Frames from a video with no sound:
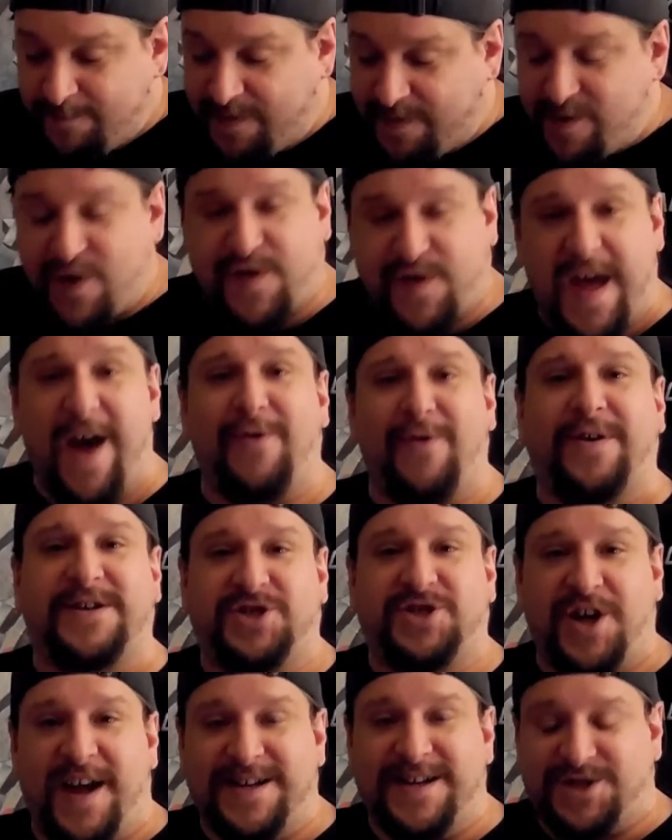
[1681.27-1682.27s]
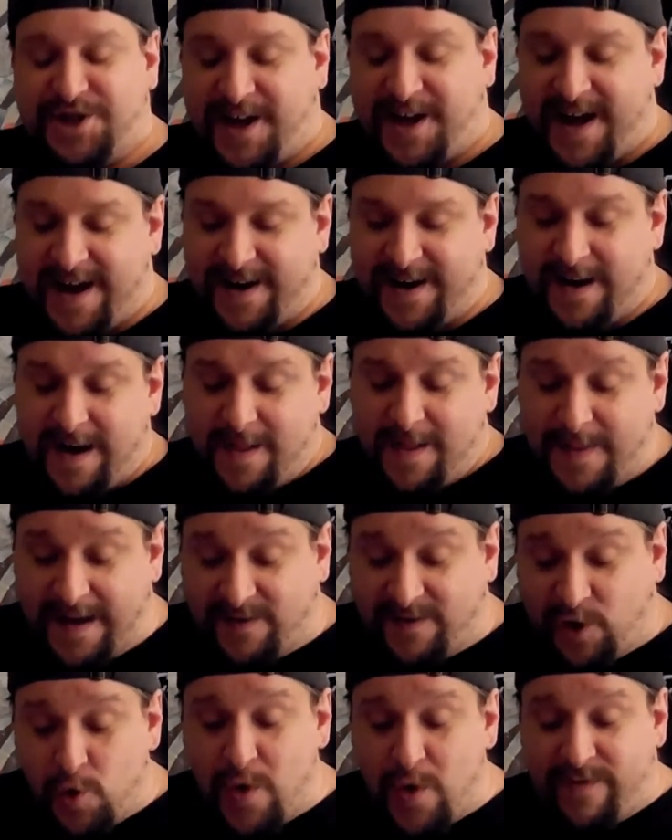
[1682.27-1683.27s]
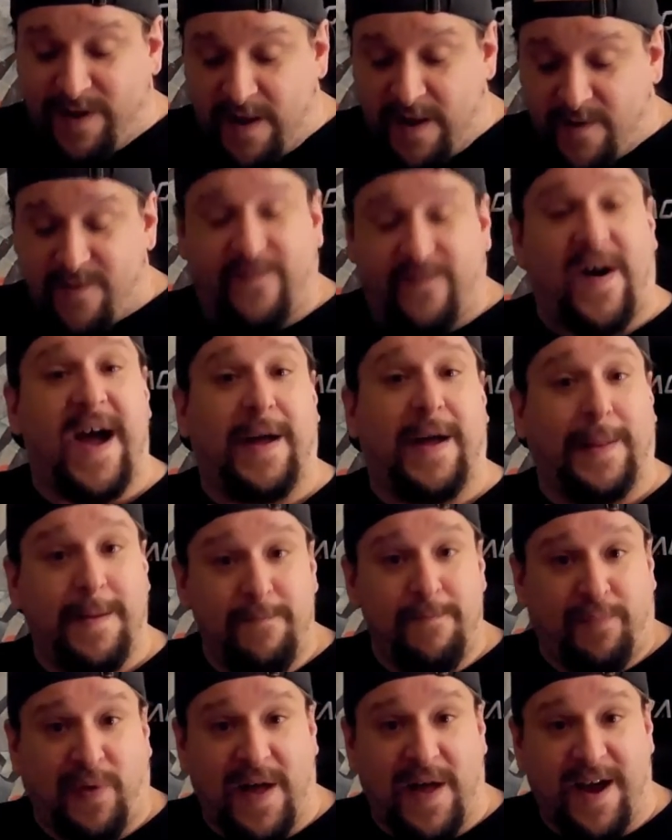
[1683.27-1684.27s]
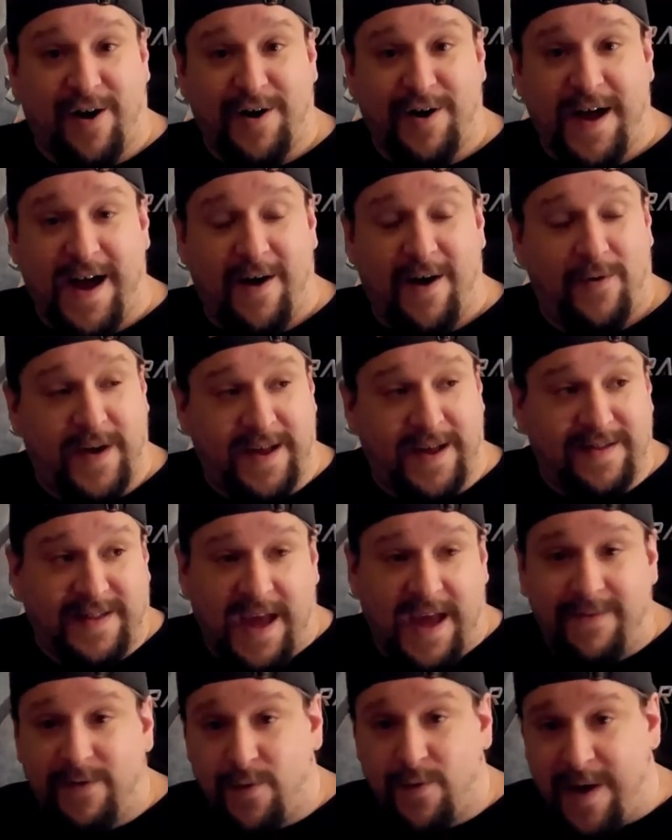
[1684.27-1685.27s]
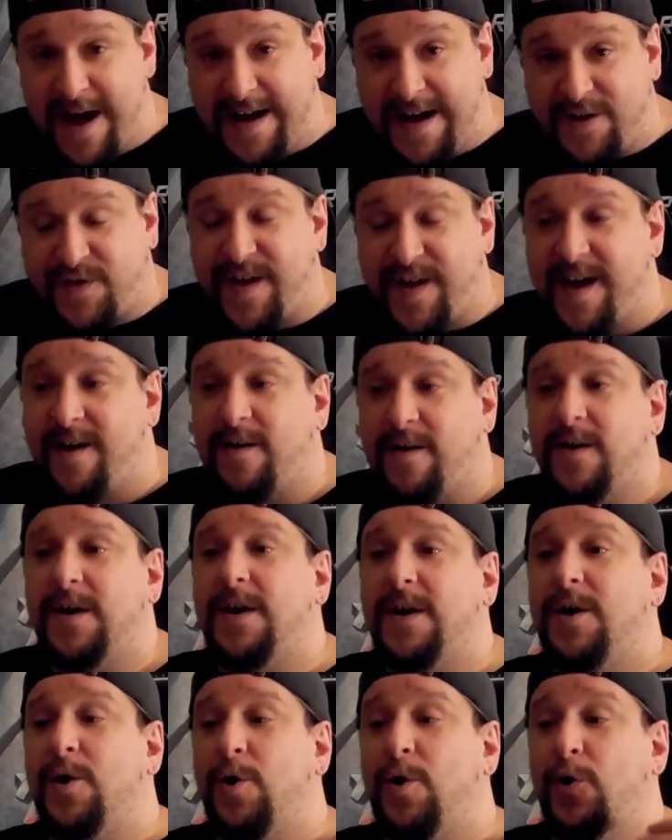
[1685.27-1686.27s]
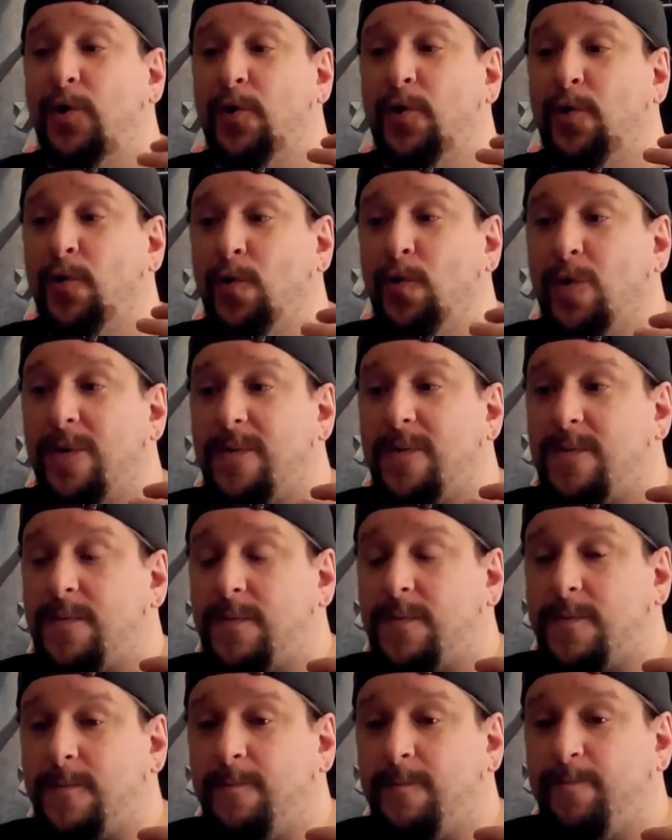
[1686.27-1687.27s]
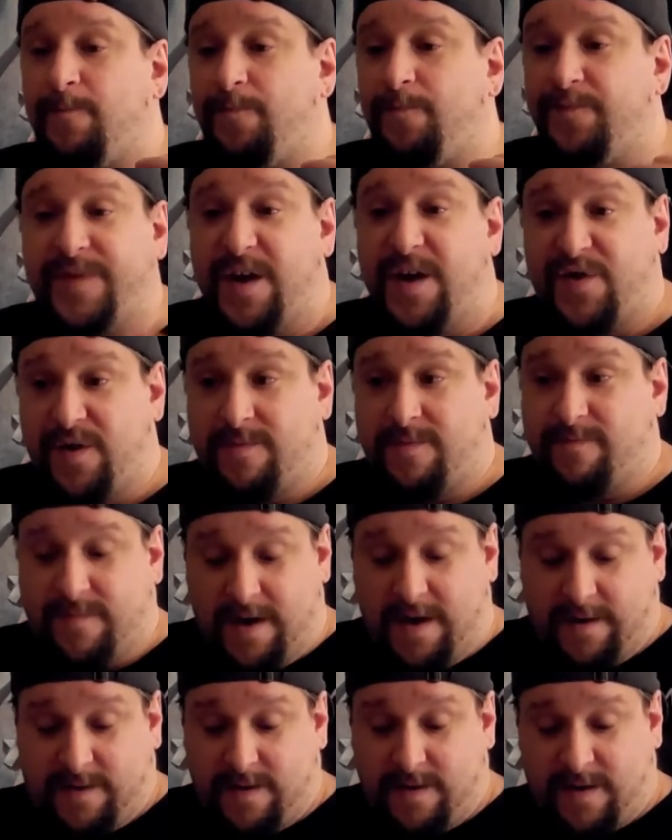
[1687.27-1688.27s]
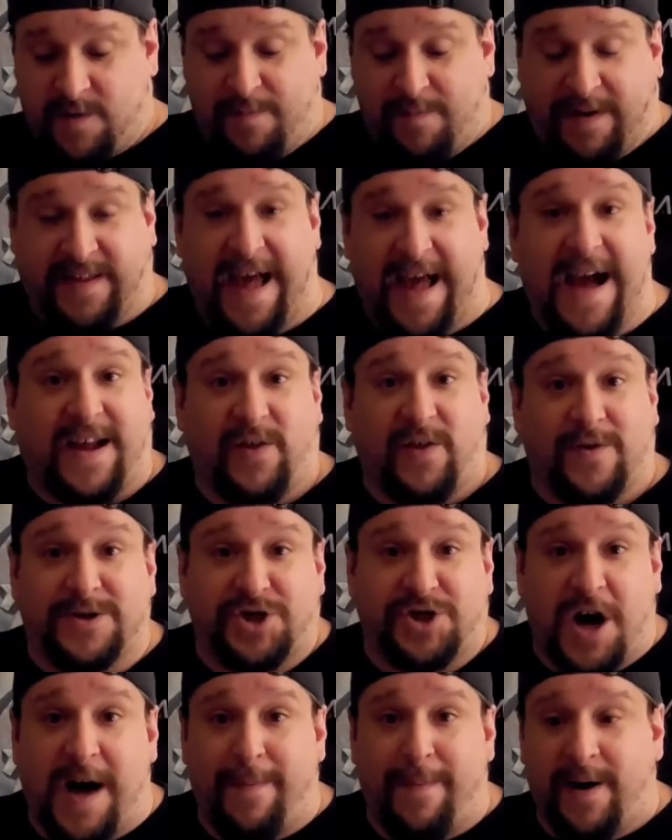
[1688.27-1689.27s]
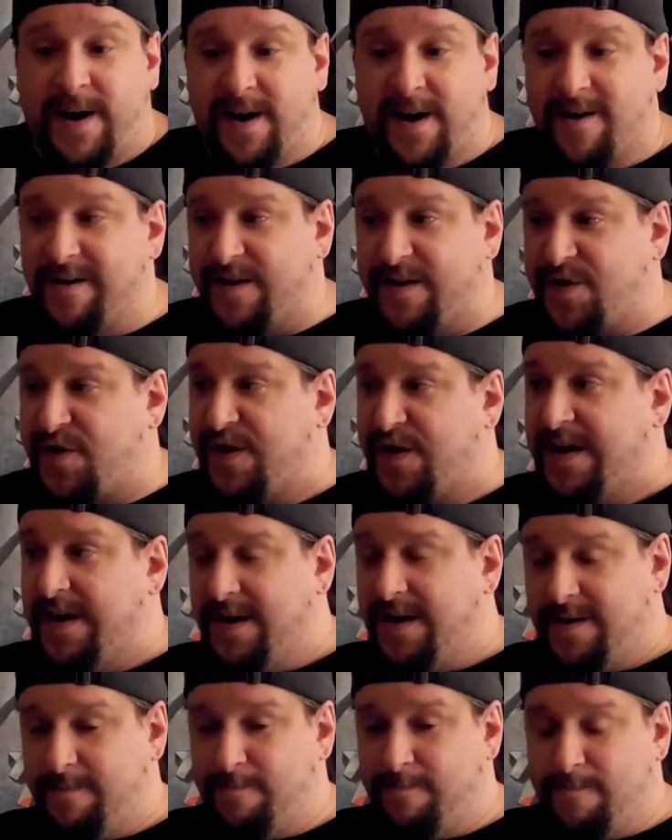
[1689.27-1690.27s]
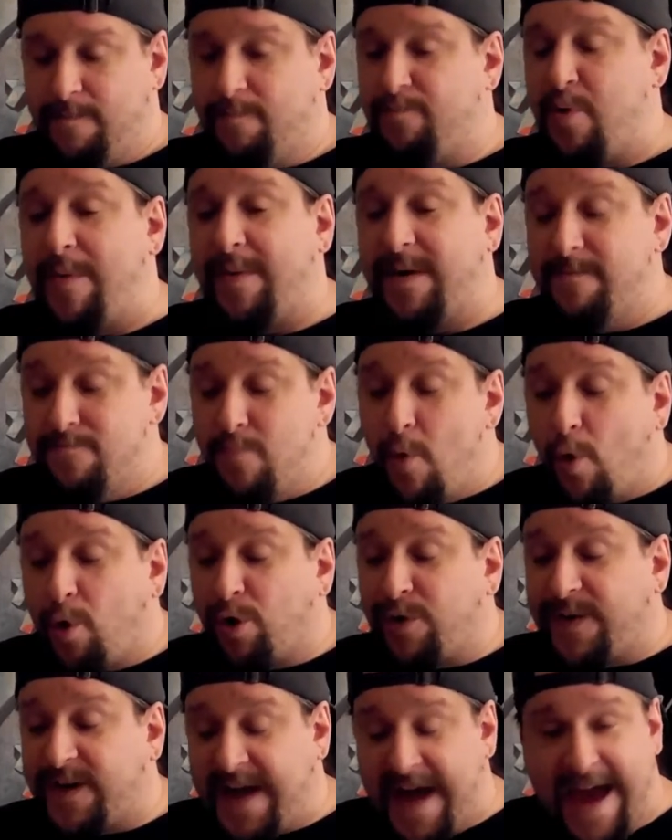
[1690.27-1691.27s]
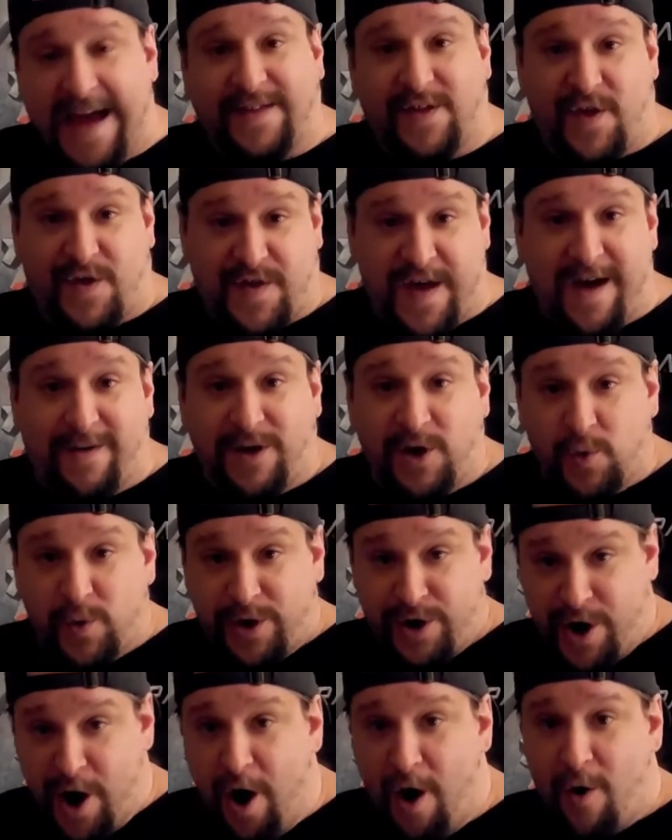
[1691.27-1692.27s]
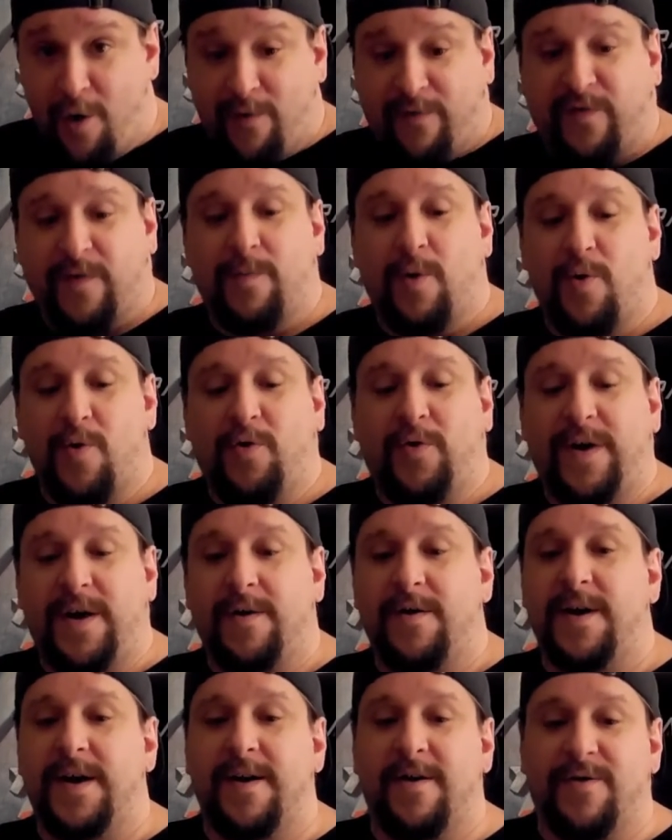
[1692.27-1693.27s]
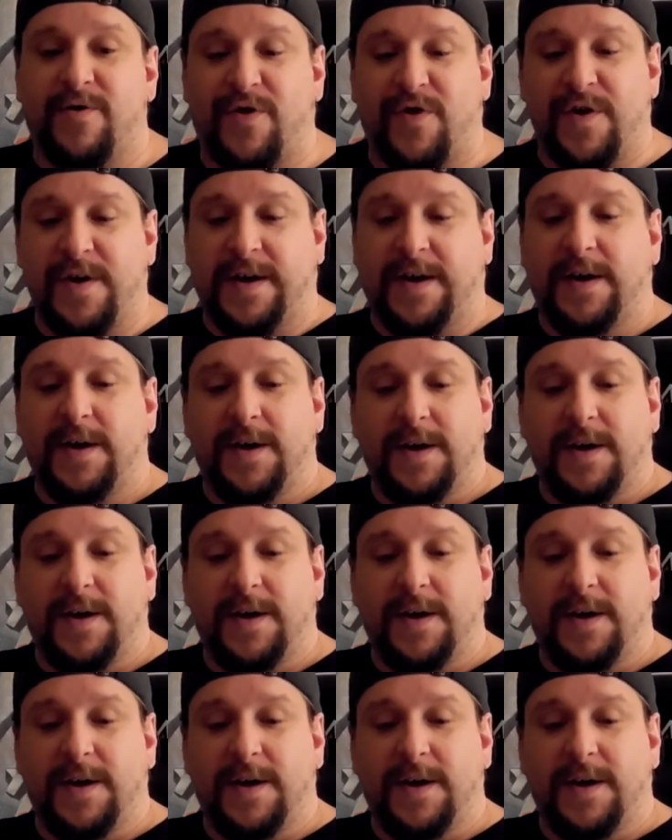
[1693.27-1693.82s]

Their sound had changed again. They do have another violin player now in David Ragsdale, who does a spectacular job on here. It's probably more the Kansas sound you would know from earlier years.